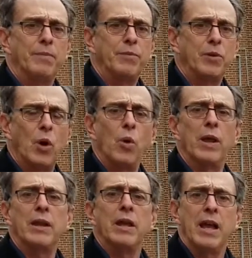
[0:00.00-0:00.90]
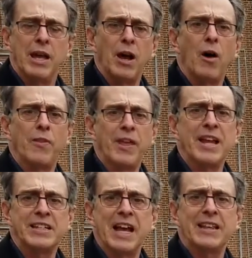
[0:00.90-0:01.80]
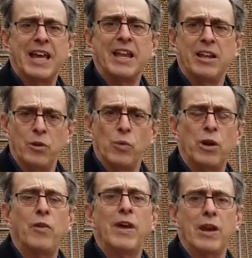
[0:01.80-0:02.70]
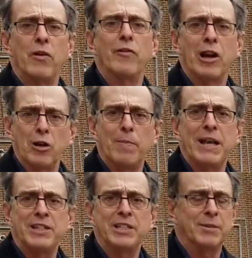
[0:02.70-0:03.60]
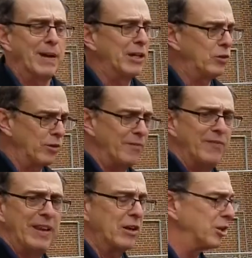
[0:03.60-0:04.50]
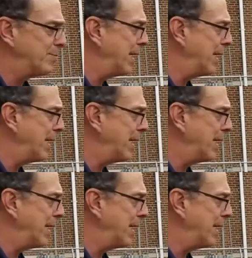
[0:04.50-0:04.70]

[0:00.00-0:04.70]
coolant, and all the things like that. And you want to do that on a regular basis to make sure the vehicle is being